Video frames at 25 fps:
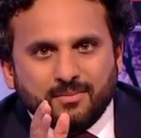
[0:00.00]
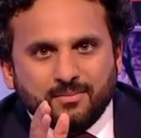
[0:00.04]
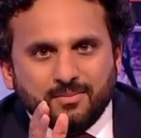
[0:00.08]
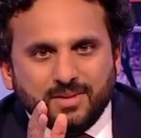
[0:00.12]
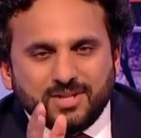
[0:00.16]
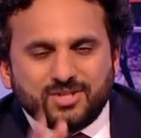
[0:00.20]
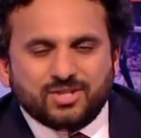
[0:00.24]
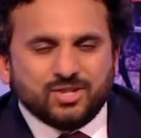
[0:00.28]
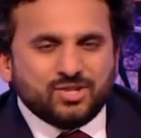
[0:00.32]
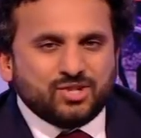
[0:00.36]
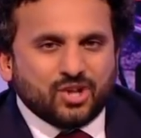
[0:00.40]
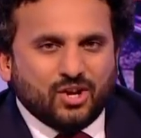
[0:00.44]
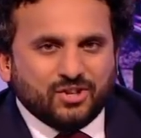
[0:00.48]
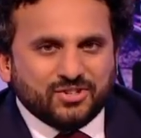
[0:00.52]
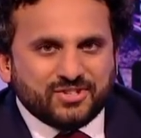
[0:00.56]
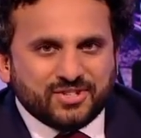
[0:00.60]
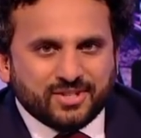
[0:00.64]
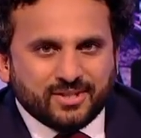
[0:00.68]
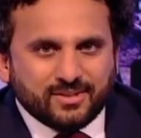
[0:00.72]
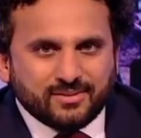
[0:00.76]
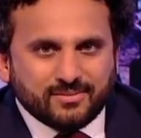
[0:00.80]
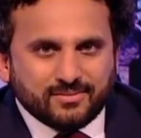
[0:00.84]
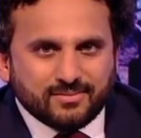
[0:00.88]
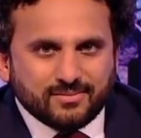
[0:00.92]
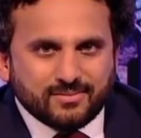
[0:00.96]
Mr
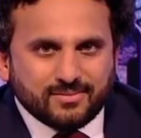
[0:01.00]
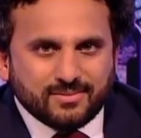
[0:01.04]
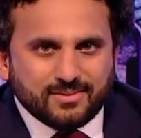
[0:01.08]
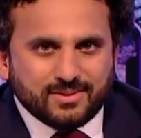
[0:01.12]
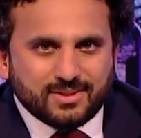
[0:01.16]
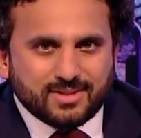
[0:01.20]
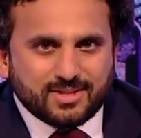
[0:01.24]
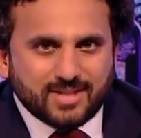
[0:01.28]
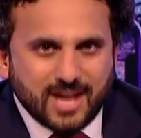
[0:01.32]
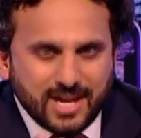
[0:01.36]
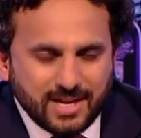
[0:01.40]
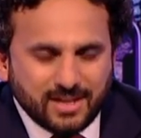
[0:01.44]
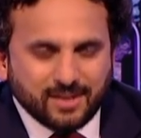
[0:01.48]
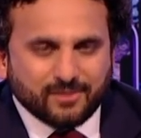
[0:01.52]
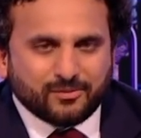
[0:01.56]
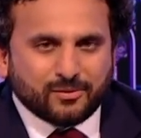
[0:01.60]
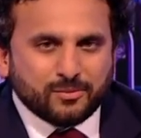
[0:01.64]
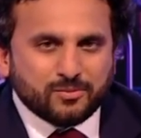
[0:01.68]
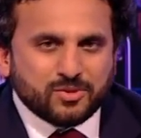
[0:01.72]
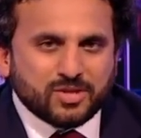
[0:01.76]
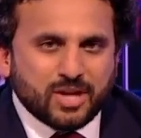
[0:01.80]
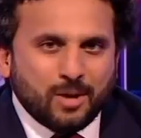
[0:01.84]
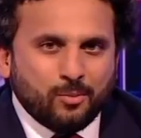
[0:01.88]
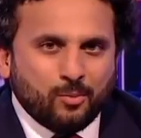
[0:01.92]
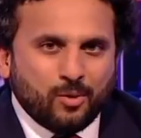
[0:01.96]
Johnson, take it
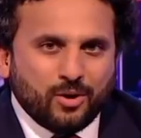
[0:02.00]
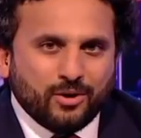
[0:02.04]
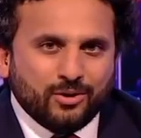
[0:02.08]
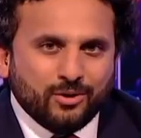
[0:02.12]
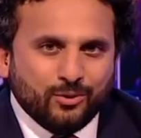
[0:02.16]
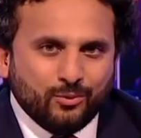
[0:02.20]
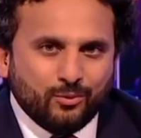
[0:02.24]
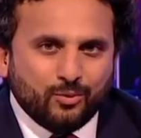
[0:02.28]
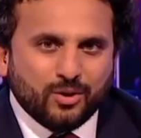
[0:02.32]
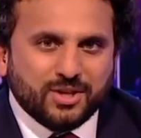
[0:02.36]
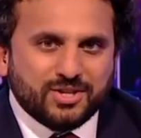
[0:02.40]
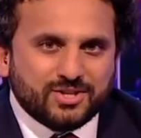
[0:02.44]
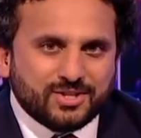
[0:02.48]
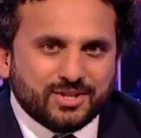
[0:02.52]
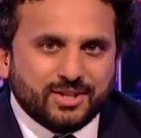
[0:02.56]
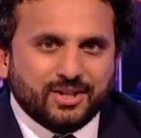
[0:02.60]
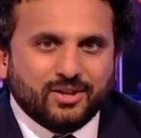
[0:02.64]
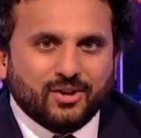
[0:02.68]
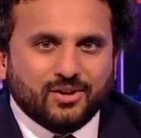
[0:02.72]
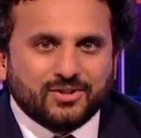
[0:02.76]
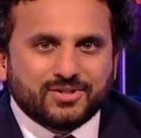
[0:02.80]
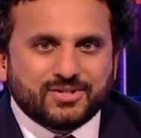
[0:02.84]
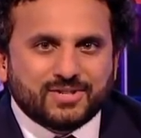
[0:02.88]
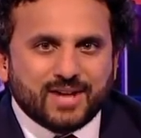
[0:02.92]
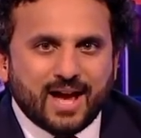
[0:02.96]
from someone who recently
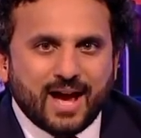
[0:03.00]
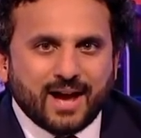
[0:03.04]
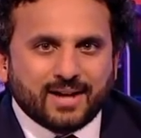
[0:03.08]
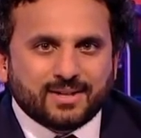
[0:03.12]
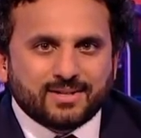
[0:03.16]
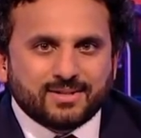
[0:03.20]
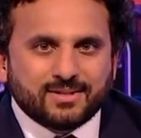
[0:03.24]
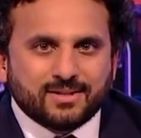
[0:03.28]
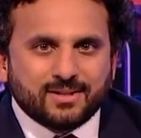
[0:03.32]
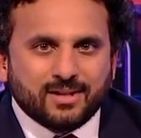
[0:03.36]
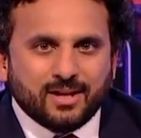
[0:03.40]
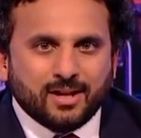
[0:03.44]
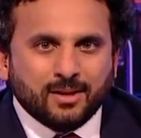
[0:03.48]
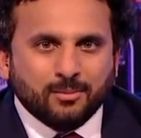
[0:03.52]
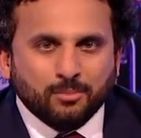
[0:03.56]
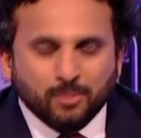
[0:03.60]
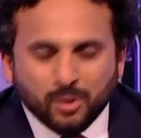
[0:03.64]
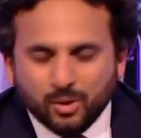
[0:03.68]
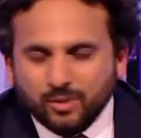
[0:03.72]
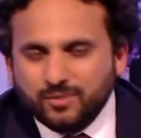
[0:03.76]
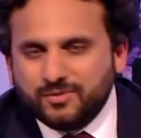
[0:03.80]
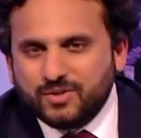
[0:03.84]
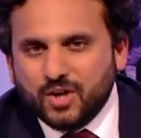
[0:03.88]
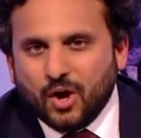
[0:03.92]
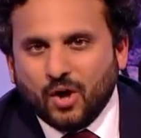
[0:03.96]
got sacked and
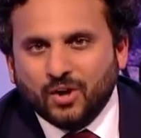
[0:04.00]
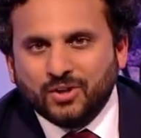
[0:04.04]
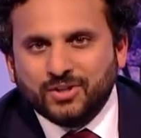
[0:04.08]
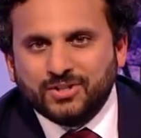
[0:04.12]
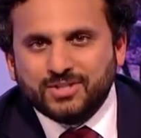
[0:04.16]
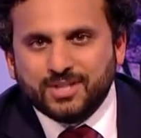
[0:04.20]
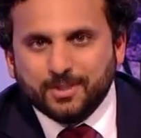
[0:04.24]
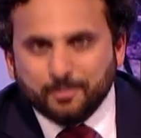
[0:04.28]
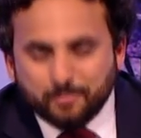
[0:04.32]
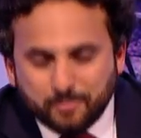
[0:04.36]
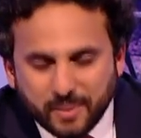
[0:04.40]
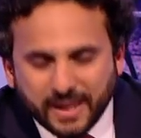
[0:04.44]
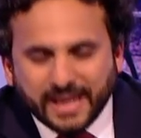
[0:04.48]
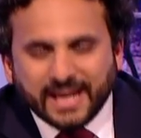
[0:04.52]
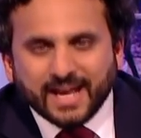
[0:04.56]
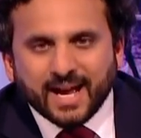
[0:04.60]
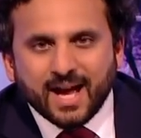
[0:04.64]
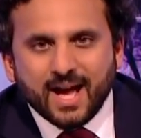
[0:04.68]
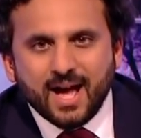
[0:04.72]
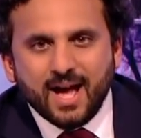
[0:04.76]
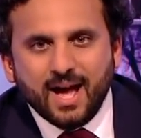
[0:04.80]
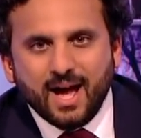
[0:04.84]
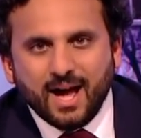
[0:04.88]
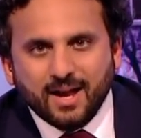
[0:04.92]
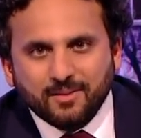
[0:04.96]
moved on to
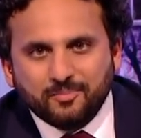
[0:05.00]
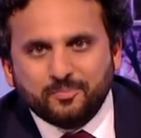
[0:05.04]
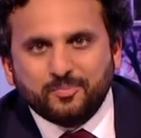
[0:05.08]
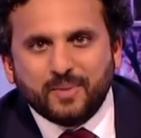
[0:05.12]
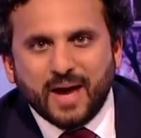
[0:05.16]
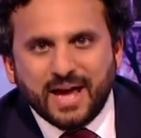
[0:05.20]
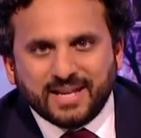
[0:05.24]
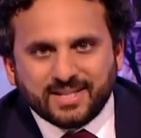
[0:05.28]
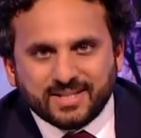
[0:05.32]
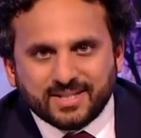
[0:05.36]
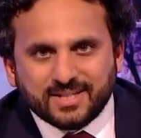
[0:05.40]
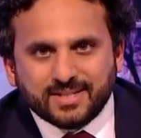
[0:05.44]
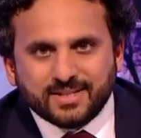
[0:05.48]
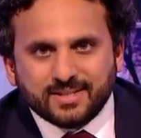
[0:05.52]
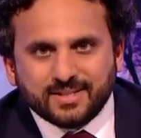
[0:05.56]
bigger and better...